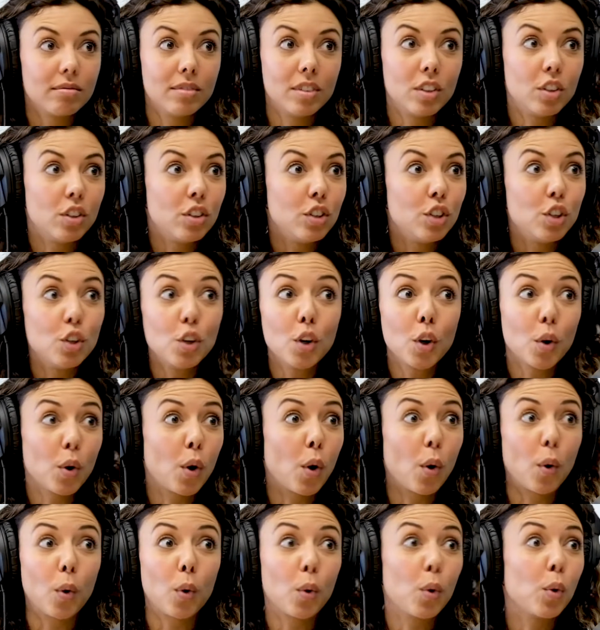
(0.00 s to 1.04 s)
you don't
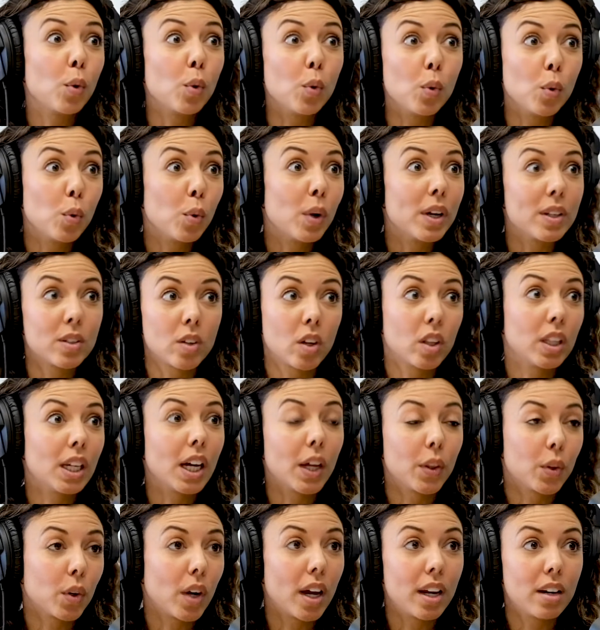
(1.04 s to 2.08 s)
know who is on the
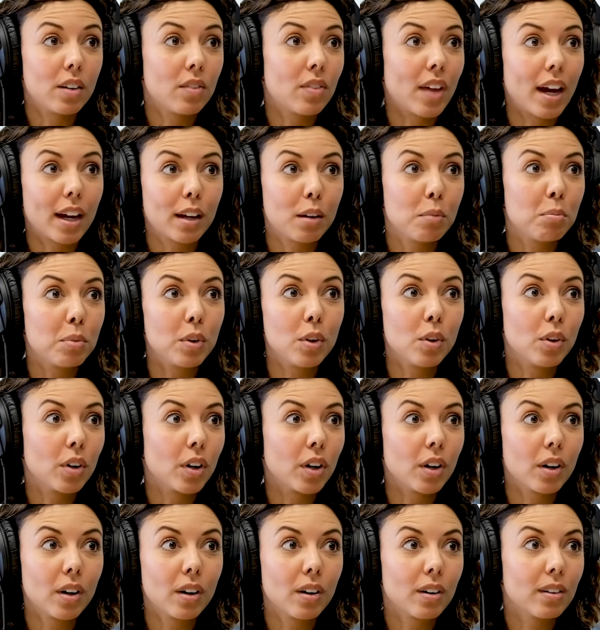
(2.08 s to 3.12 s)
other end of that
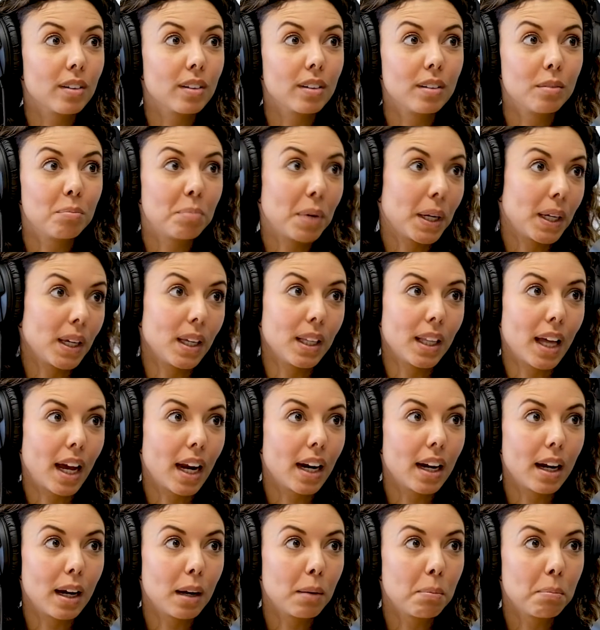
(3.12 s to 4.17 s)
computer picking that
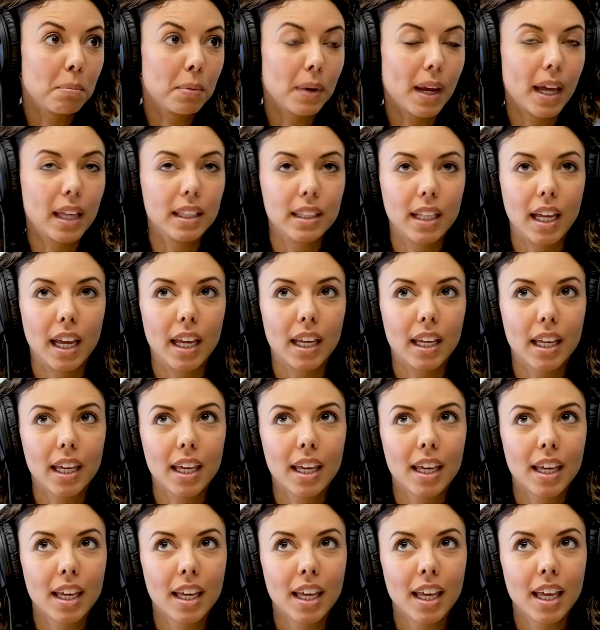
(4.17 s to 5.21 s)
up. And
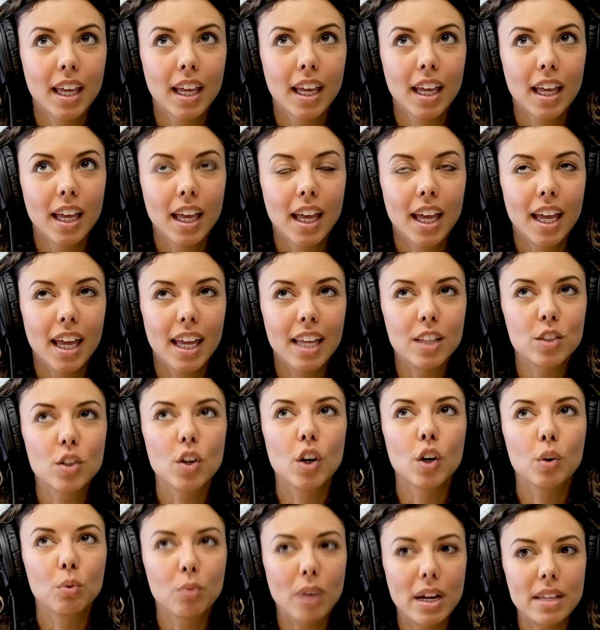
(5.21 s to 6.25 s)
like, it's
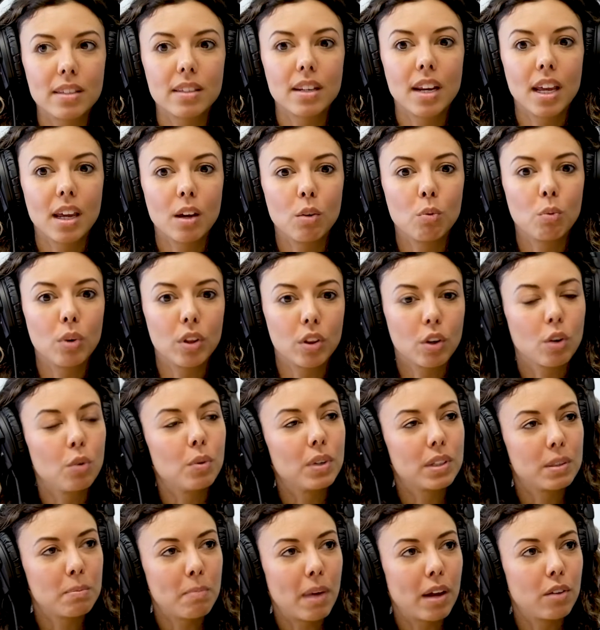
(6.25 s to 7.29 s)
going to resonate with who
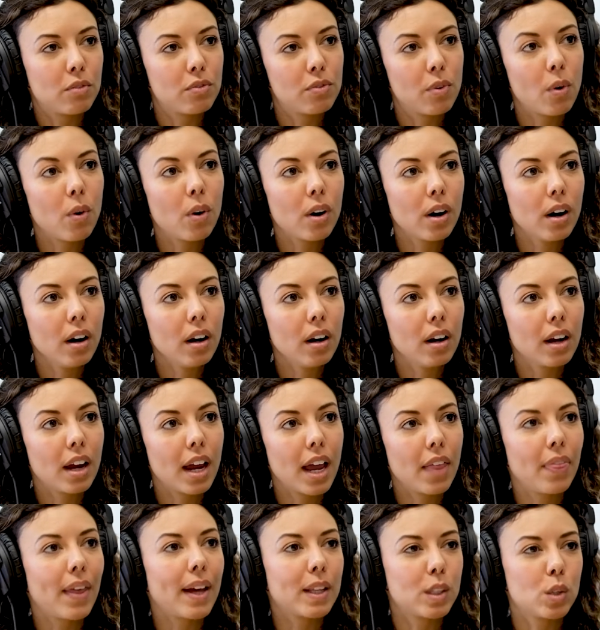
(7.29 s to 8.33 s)
it's meant for.
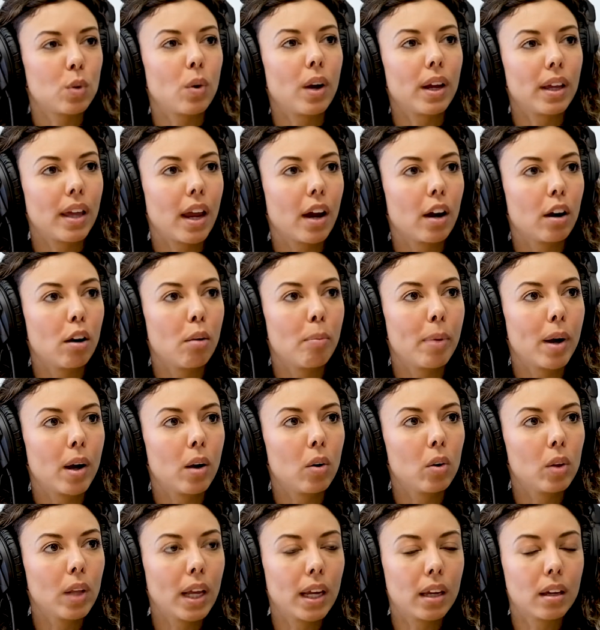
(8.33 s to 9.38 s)
And that's who I care
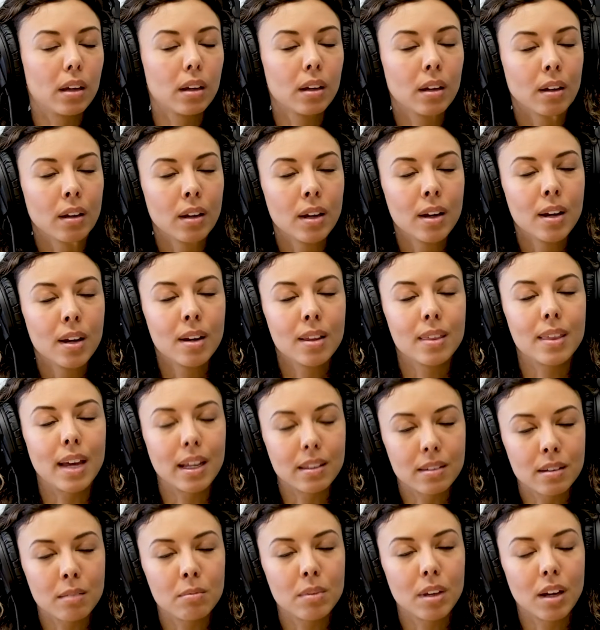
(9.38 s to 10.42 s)
about. Like,
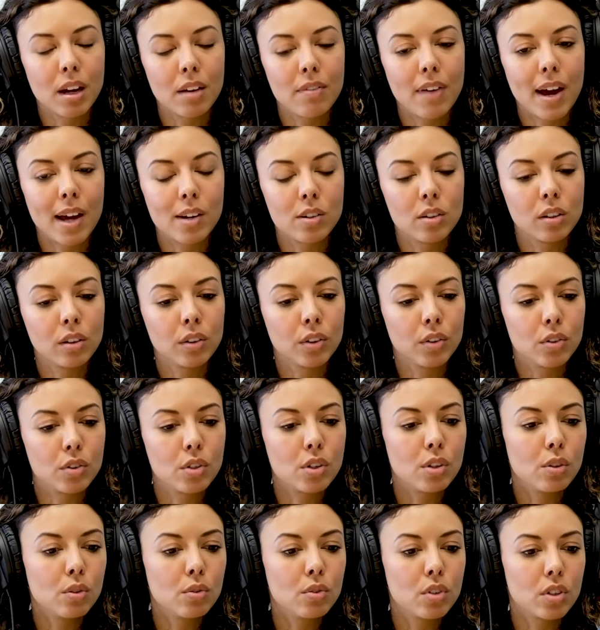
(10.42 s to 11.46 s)
that's something I've had to learn
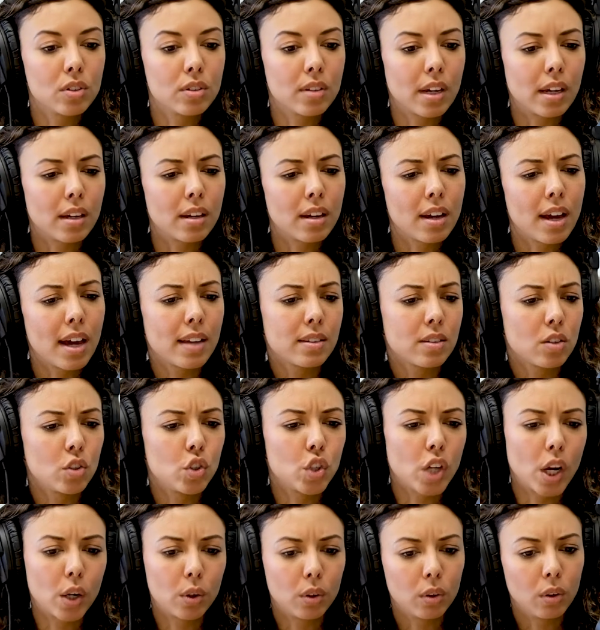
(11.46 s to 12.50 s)
too, just like as a
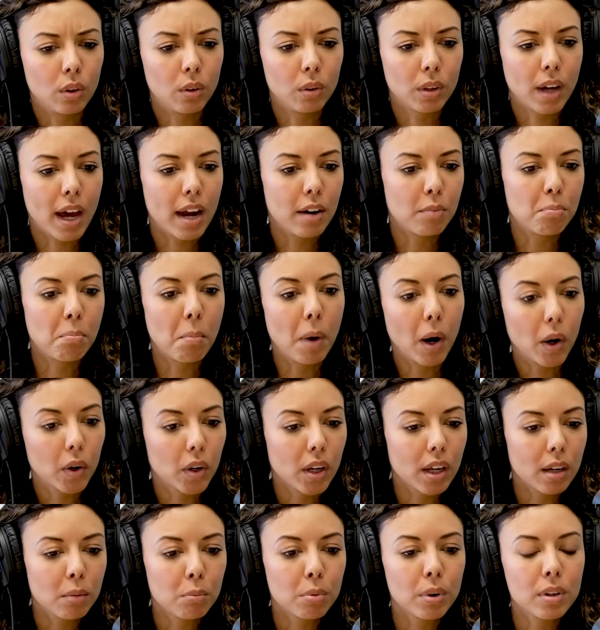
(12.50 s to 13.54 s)
general kind of
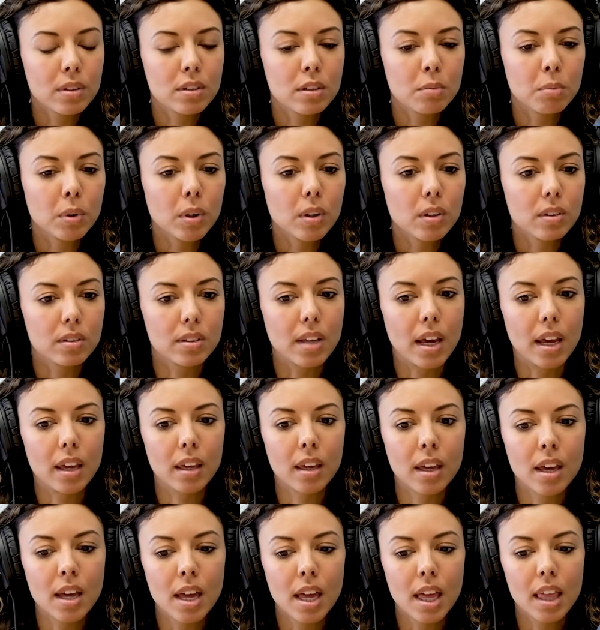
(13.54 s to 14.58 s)
marketing principle is
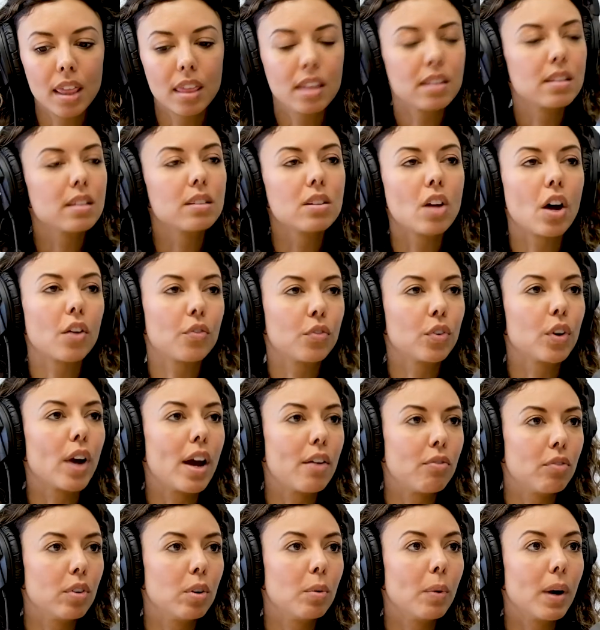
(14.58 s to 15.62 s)
like, this is not for
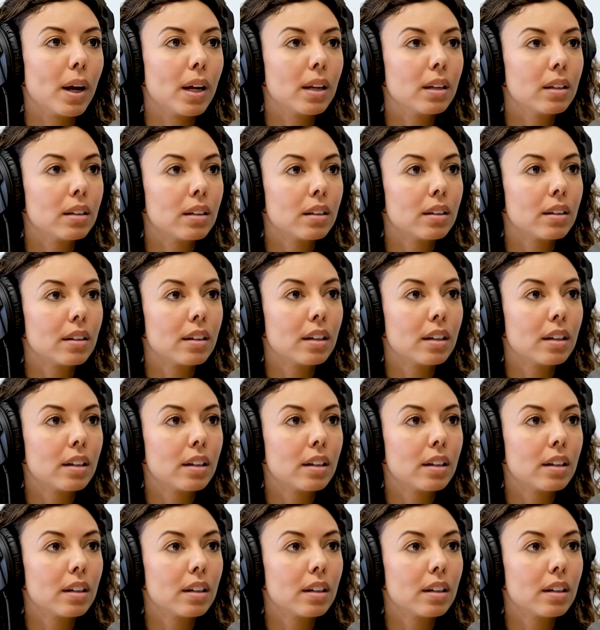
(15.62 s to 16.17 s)
everyone.